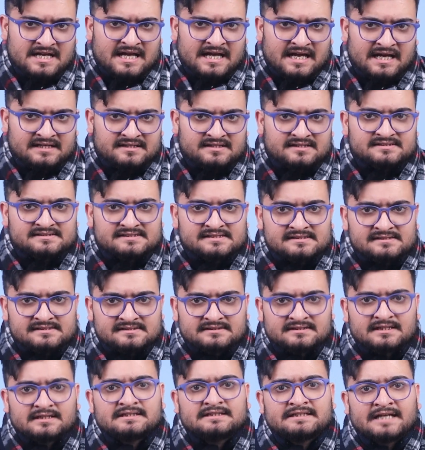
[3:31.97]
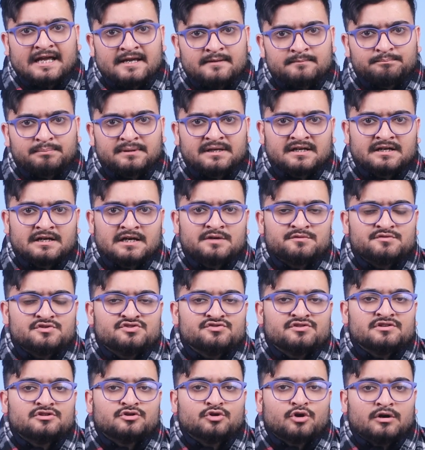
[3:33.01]
And since the time period which
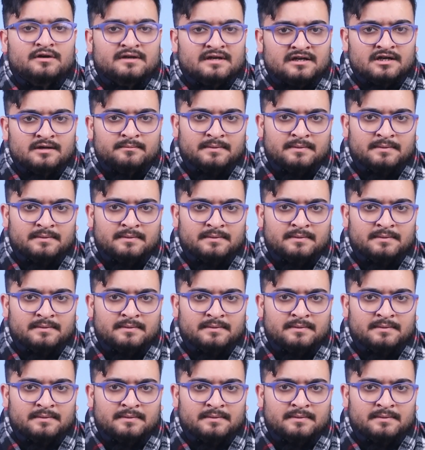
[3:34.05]
we are talking